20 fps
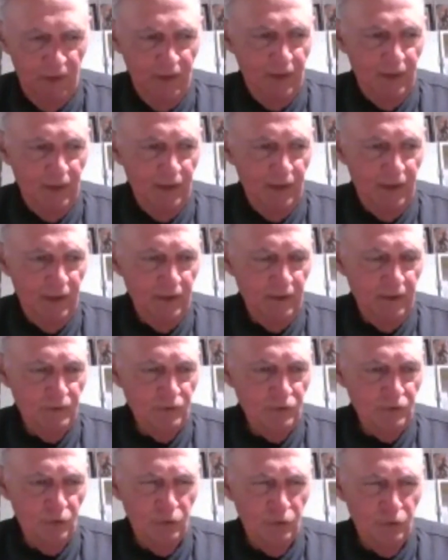And
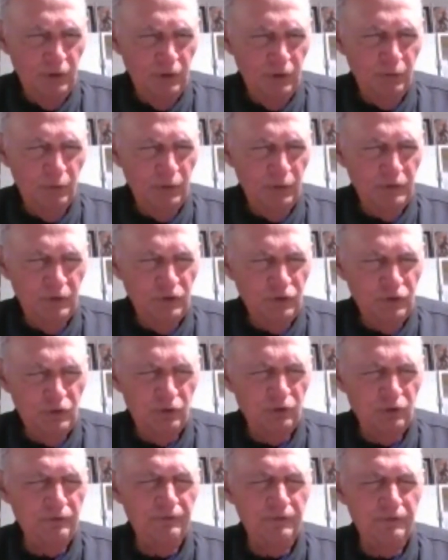Joe Long wasn't
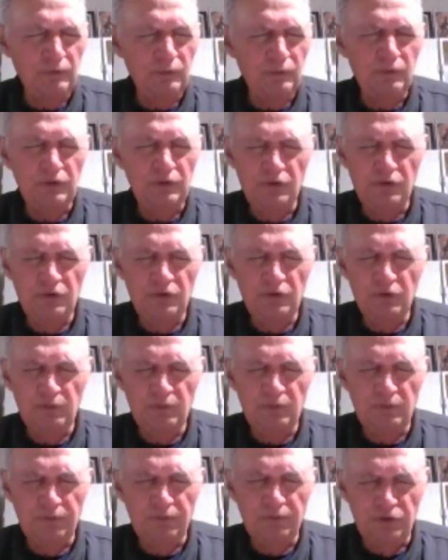sure if it was
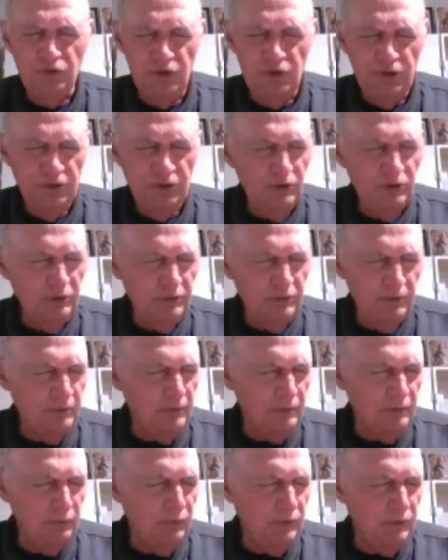Virginia,
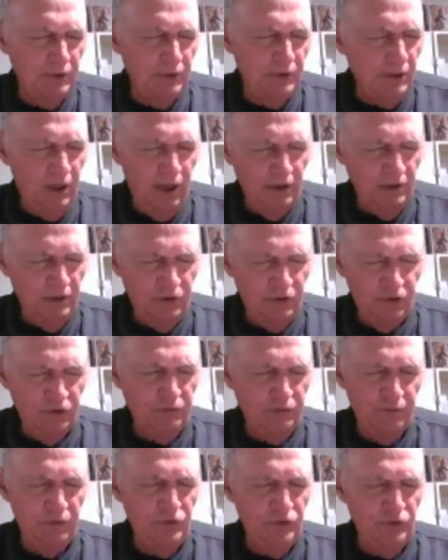one of the colleges
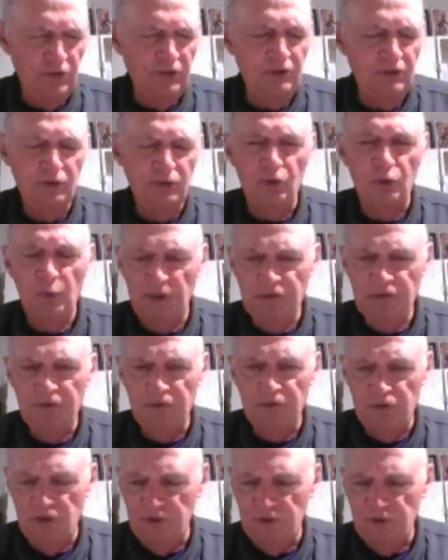in Virginia, or West
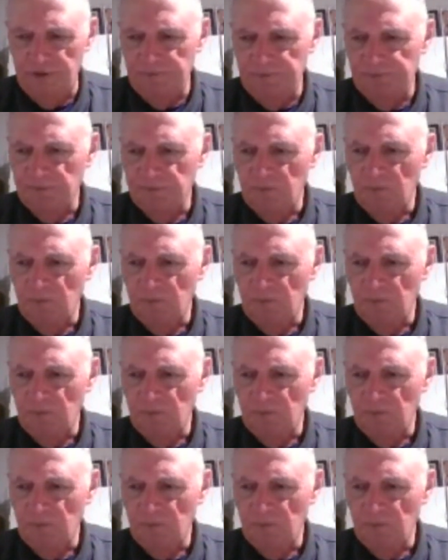Virginia,